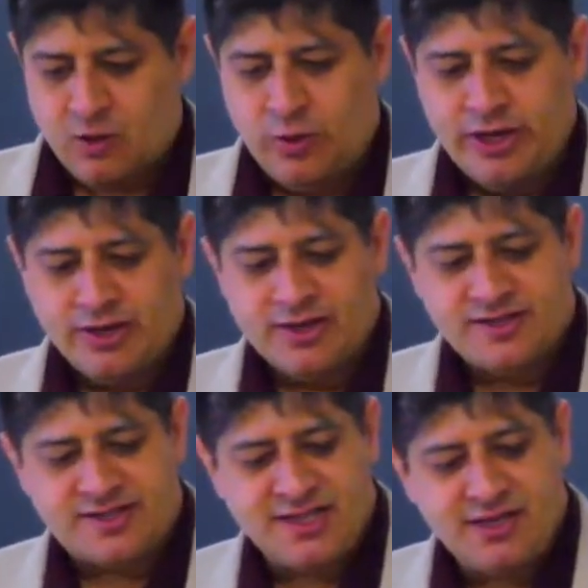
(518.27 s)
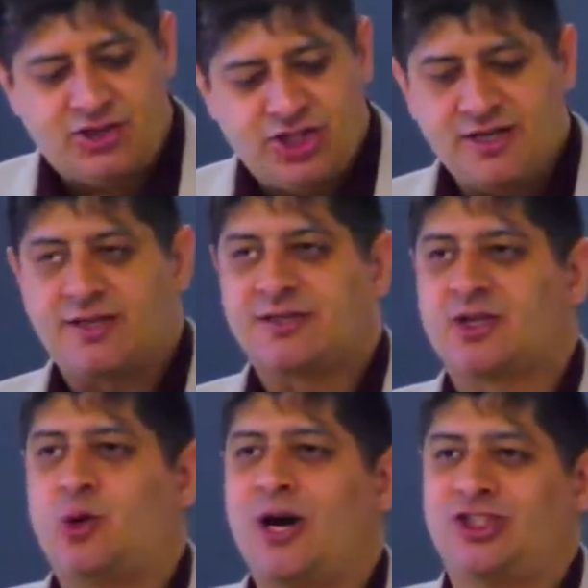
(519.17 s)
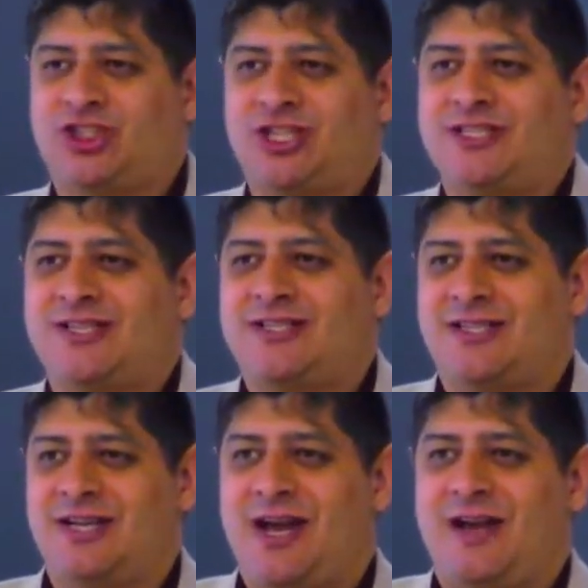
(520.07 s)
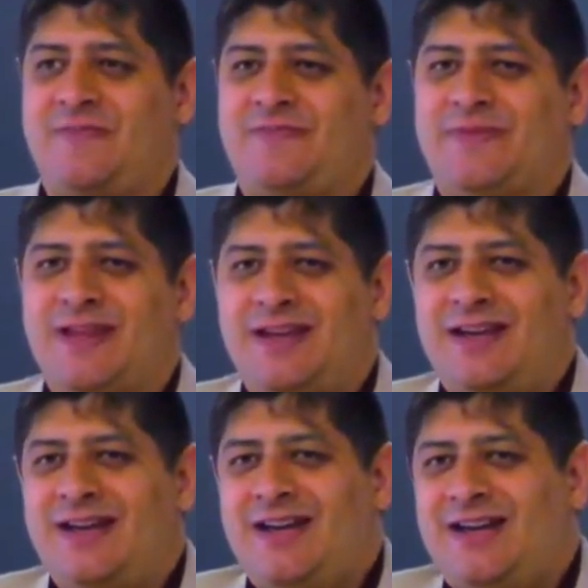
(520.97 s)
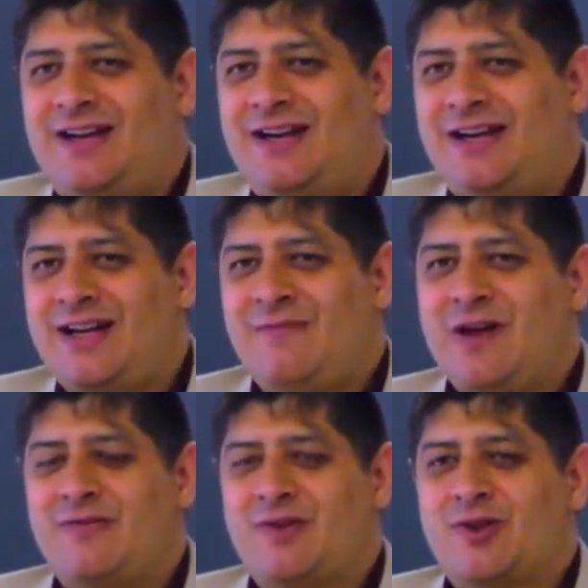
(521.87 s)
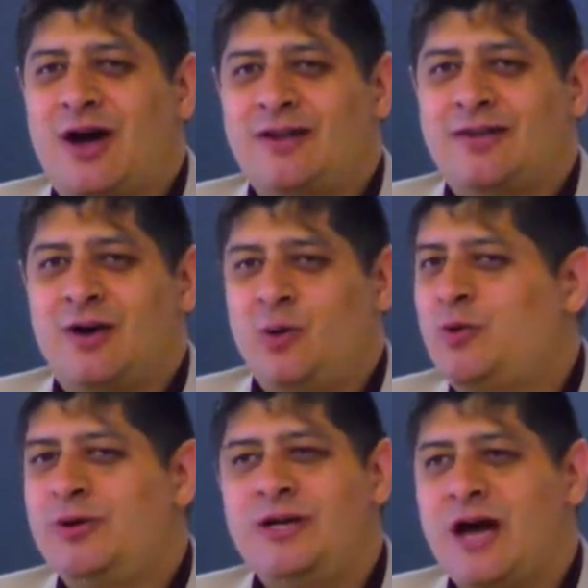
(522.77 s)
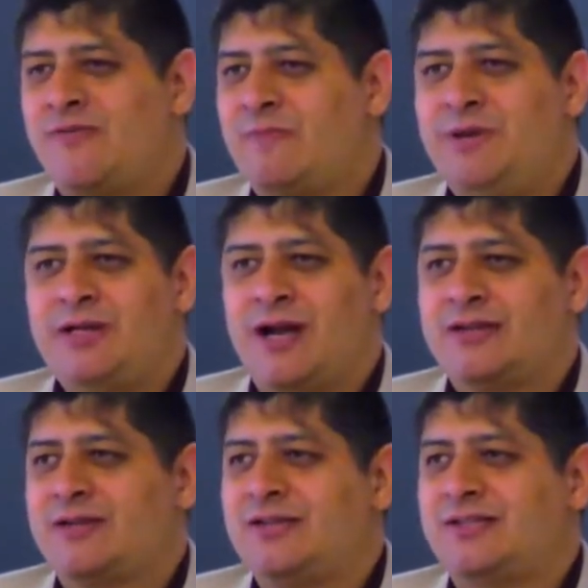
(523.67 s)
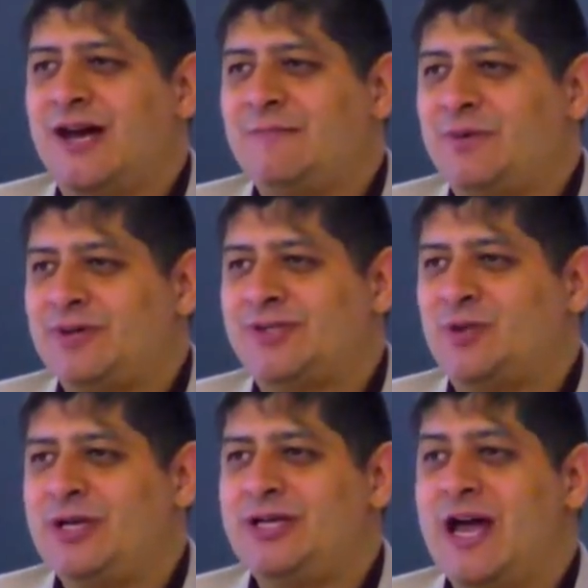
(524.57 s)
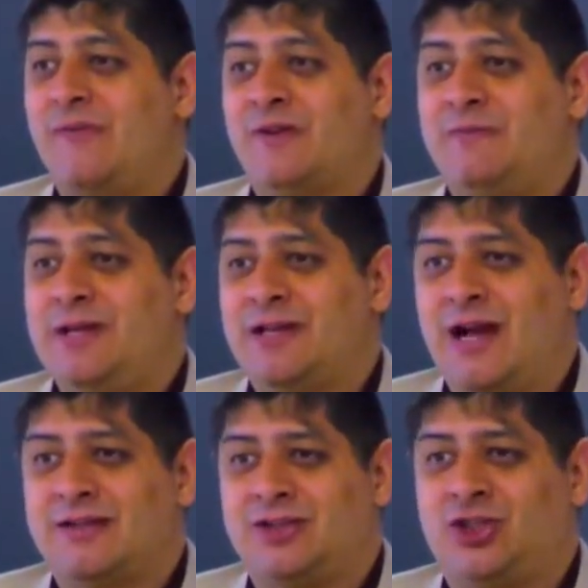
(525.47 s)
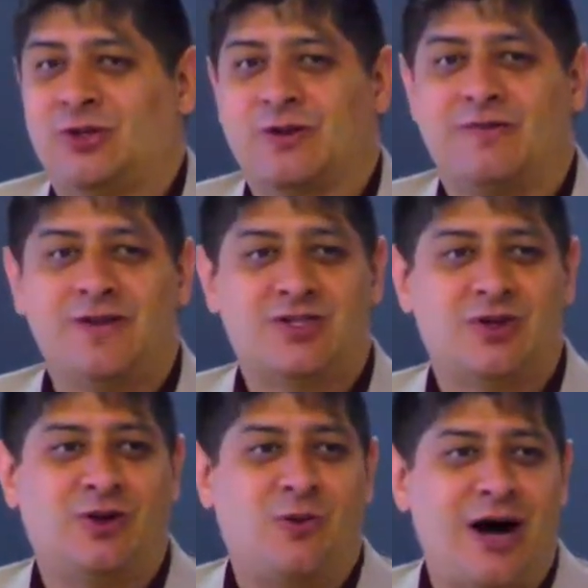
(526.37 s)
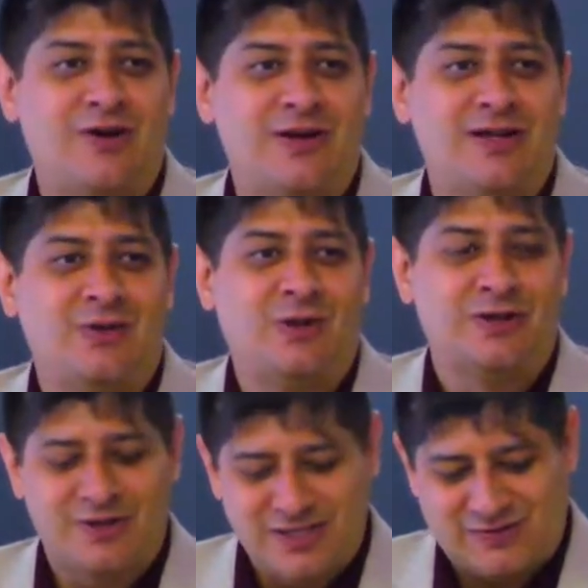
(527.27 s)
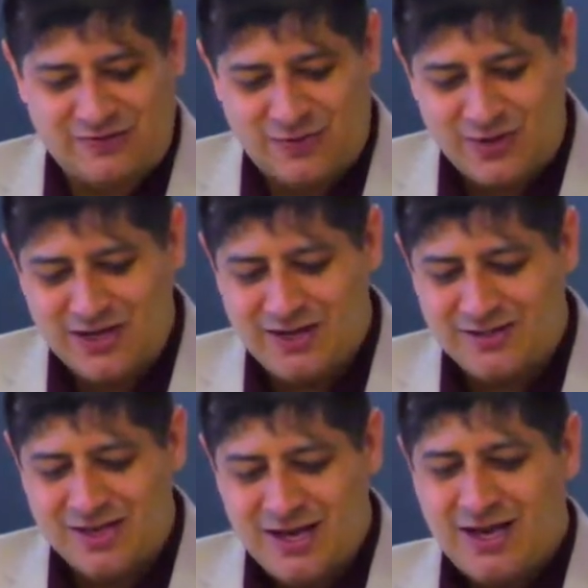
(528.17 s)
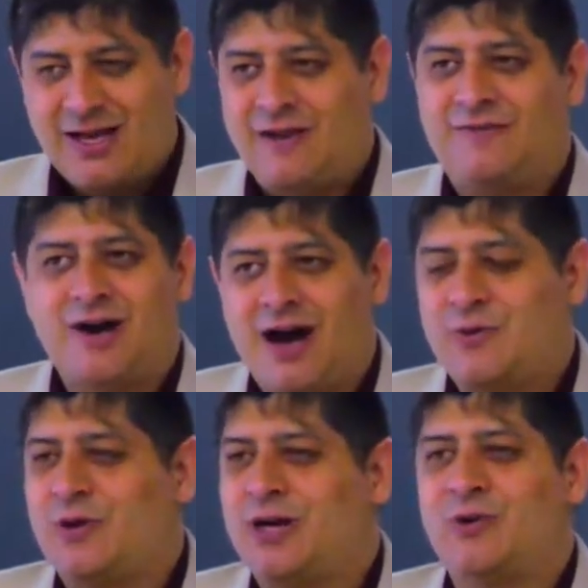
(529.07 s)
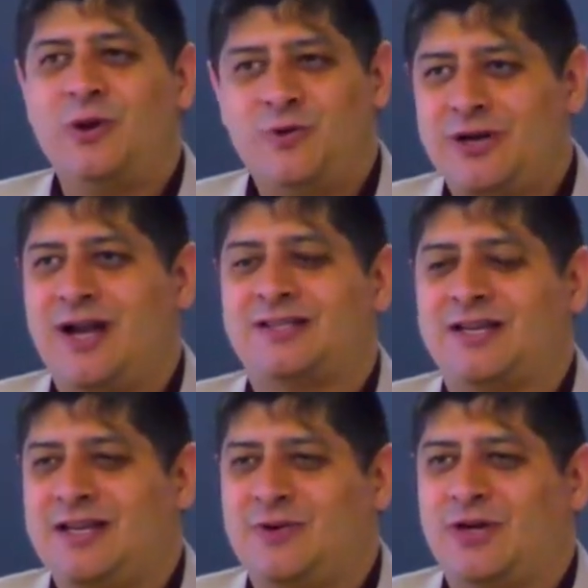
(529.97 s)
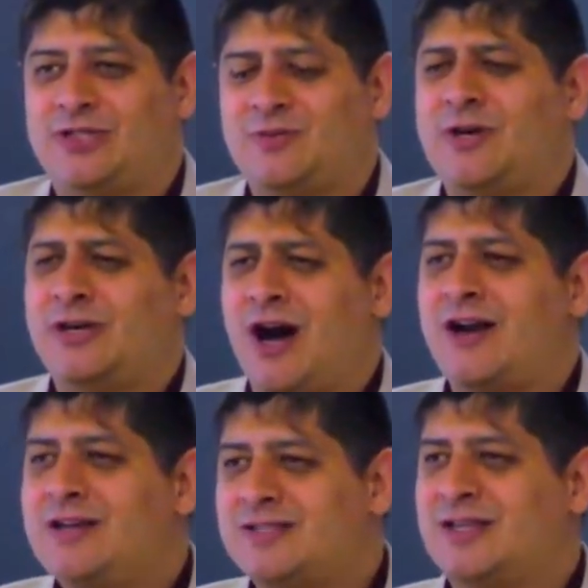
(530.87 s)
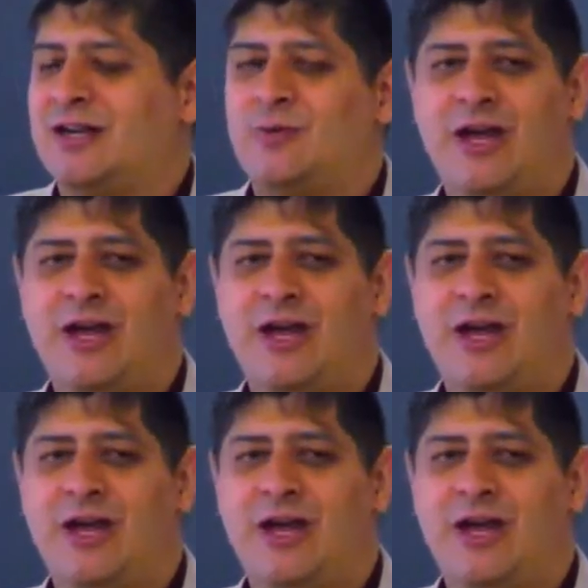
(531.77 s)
We are going to see Jesus questioned today. Uh, have you ever thought that we would never be like the disciples or we'd never be like the children of Israel wandering in the wilderness for 40 years? If God were here, we wouldn't ask any questions. Well, God is here.